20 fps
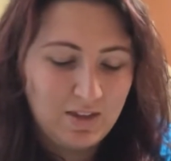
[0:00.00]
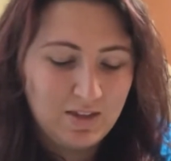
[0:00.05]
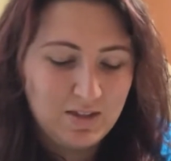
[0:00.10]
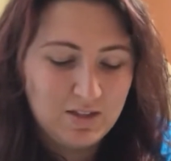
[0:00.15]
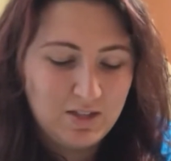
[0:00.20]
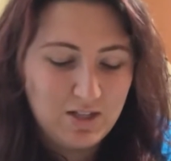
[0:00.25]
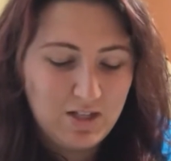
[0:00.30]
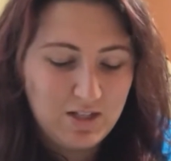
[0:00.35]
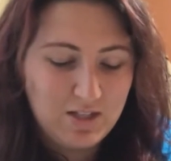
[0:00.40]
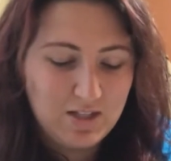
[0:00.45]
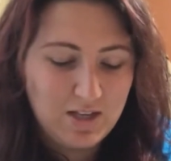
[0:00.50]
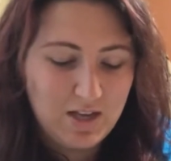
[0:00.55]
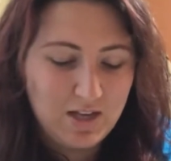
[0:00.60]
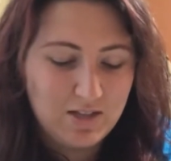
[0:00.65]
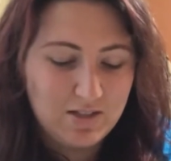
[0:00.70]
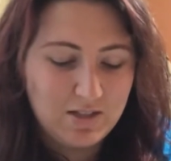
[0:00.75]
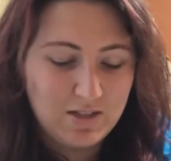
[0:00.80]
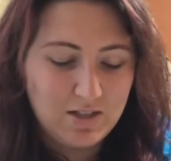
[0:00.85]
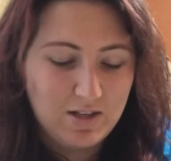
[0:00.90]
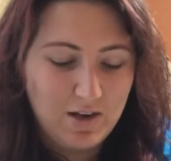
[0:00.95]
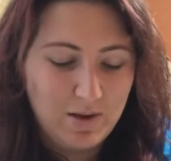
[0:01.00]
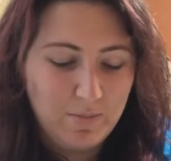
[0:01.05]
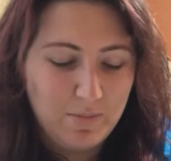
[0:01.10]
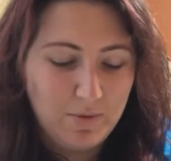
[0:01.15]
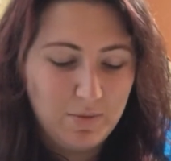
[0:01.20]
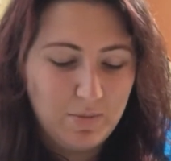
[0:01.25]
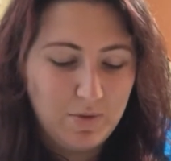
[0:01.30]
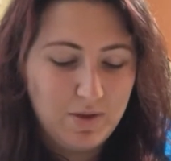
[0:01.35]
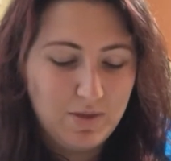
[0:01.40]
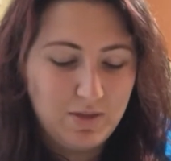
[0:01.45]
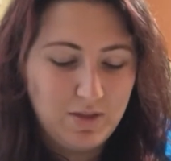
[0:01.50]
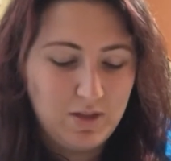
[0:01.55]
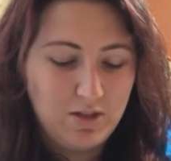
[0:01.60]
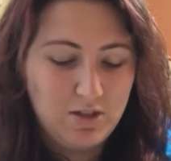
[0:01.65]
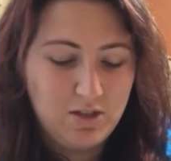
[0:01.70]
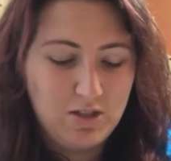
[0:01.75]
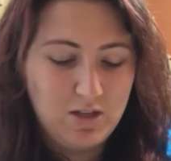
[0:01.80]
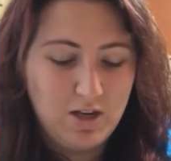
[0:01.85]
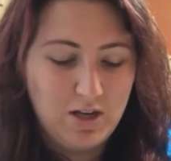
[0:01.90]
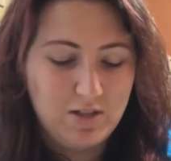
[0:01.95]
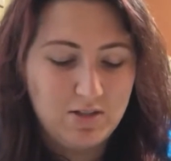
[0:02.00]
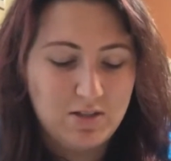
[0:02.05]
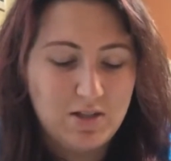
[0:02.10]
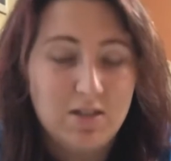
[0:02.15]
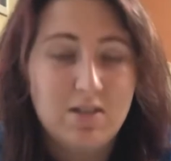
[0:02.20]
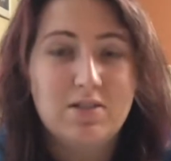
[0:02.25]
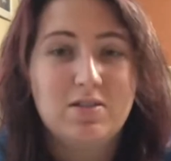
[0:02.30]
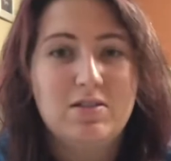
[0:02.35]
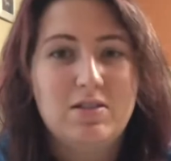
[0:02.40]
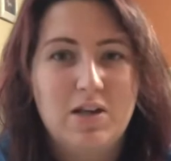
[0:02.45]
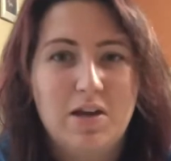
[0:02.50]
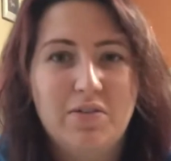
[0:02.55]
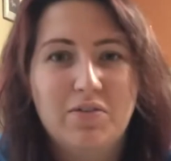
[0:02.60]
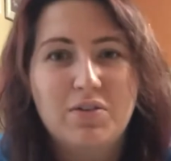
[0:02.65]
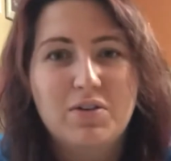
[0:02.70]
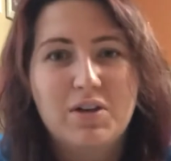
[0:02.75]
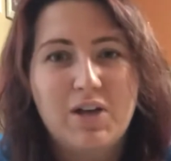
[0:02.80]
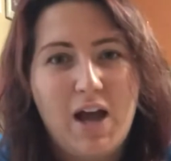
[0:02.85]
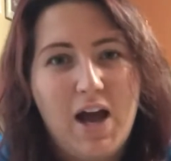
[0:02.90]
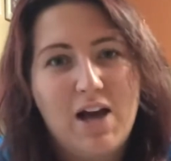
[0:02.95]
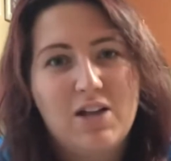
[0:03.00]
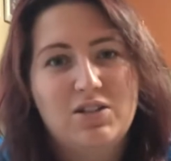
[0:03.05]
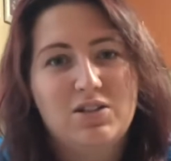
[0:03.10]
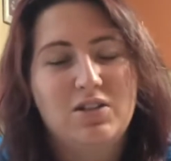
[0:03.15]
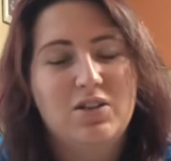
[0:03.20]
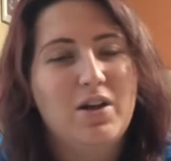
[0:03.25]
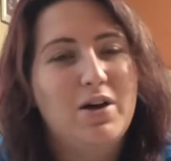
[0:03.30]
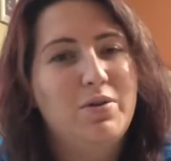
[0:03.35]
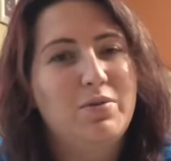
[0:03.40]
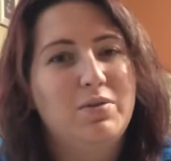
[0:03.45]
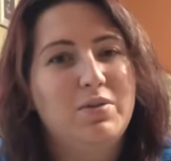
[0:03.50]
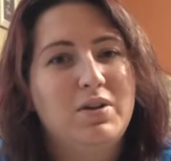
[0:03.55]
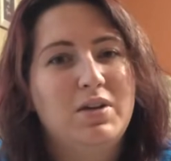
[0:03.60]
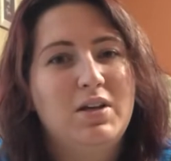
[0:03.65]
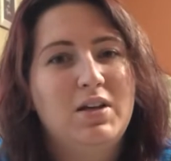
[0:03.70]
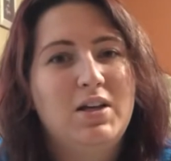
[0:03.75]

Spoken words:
she says the number one thing she does is never cache alone.